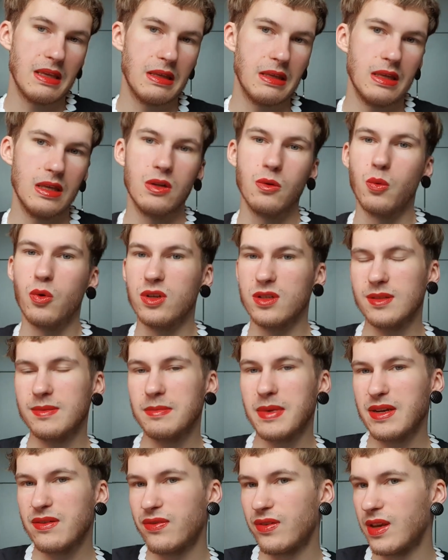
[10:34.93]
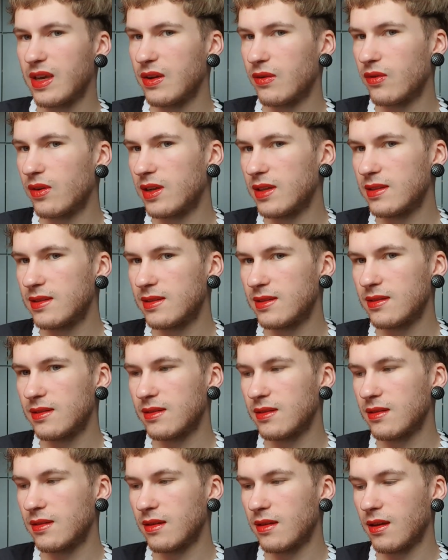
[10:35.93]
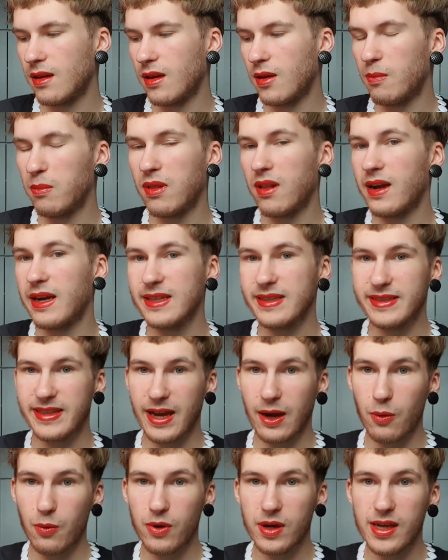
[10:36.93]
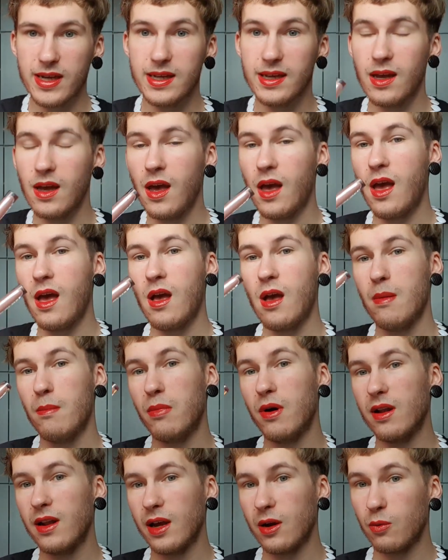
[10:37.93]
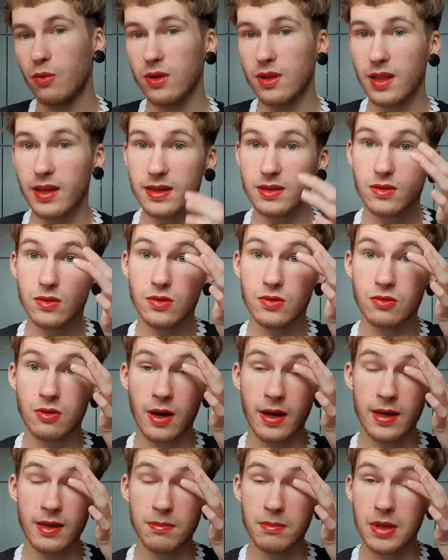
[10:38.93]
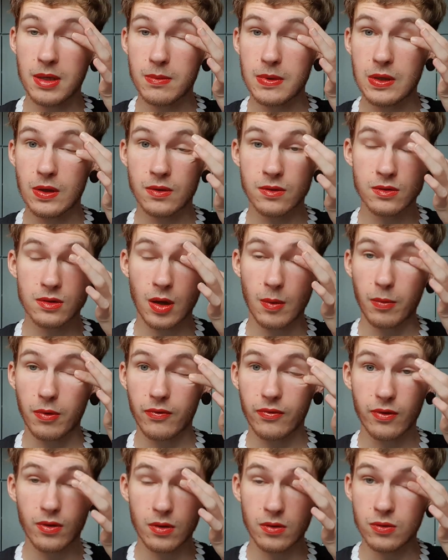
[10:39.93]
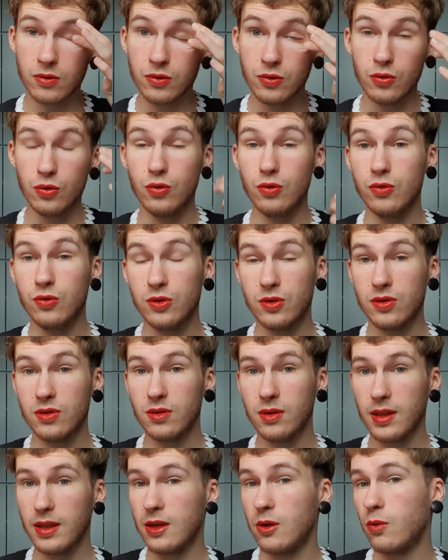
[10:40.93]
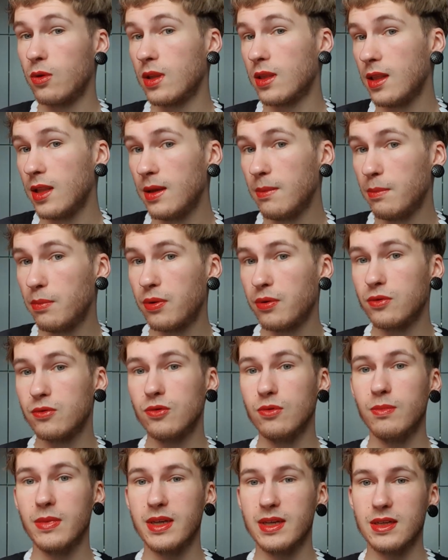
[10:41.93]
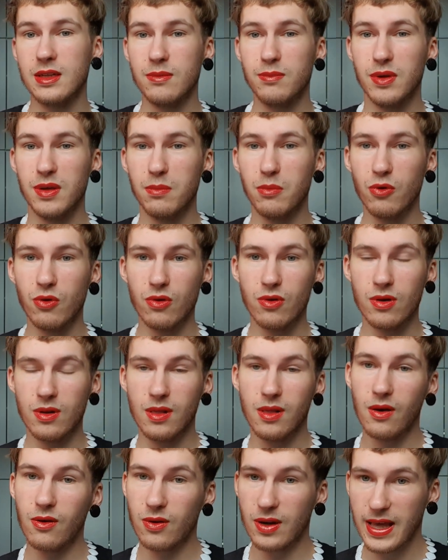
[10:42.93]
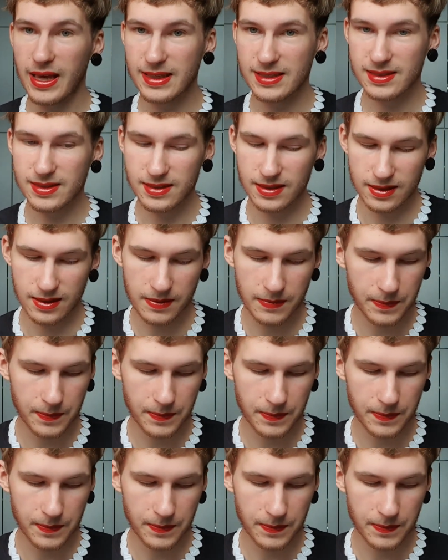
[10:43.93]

It wasn't my favorite applied that way, but I would like to try it maybe on top of a nude liquid lip to make it a bit more long lasting.